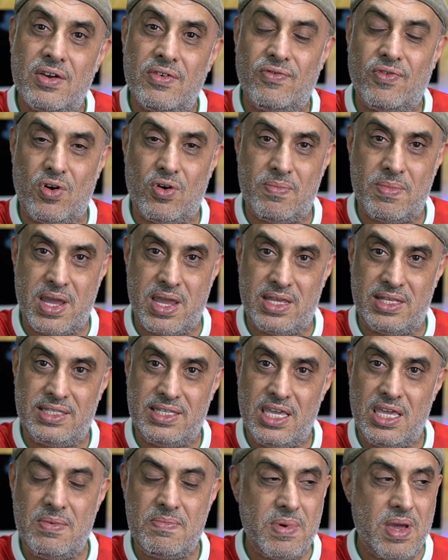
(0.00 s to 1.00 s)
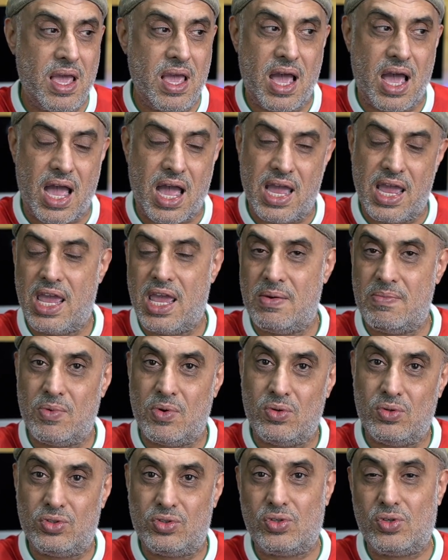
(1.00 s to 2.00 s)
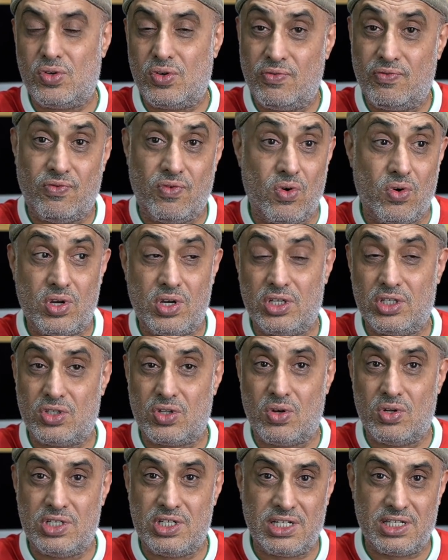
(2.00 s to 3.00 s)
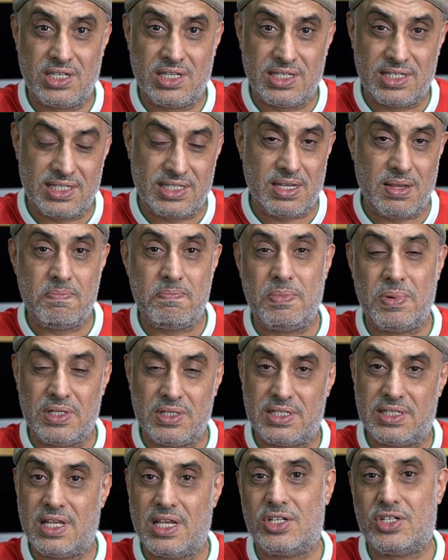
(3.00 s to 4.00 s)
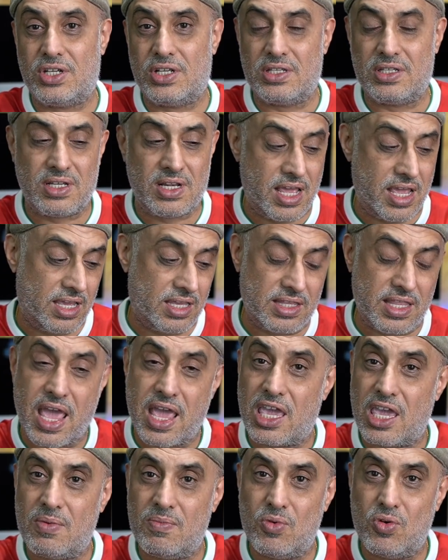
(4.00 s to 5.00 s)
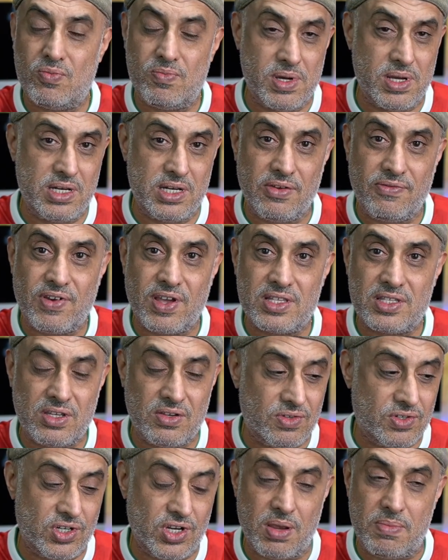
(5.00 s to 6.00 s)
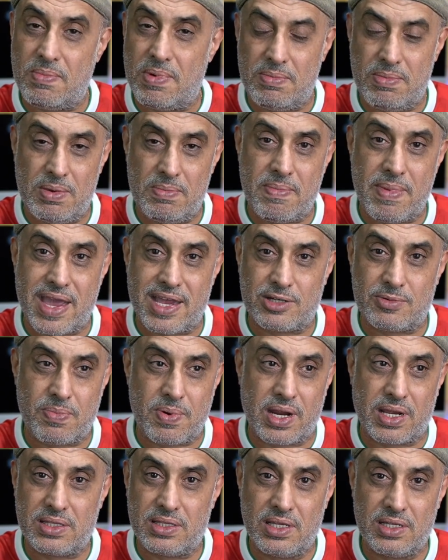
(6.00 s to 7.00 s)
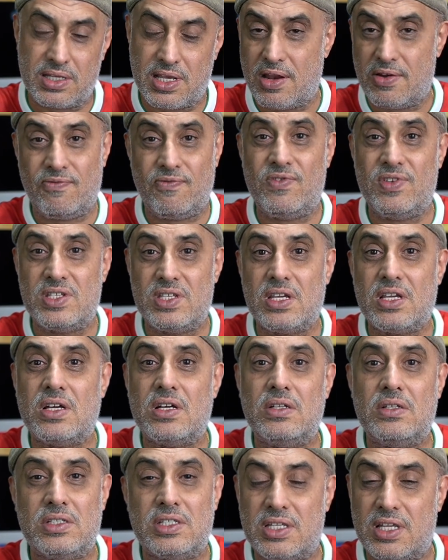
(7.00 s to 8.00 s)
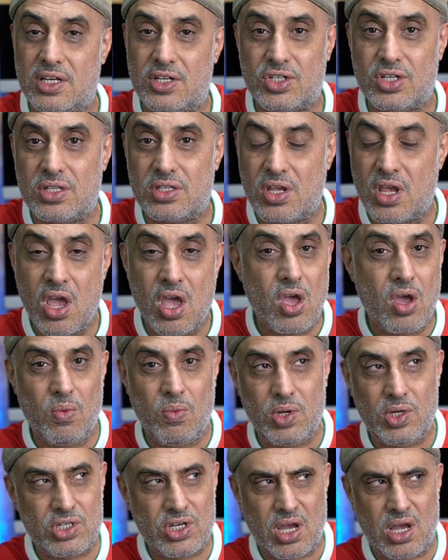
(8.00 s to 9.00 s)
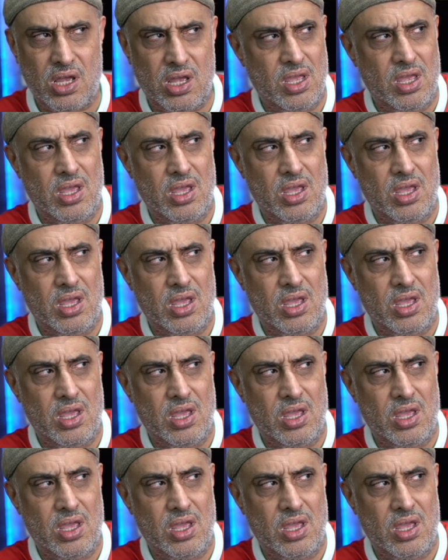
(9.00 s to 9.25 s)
for my team, I am also focused on just simple sessions like attacking movement, defensive shape, maybe match practice, and physical sessions, which are,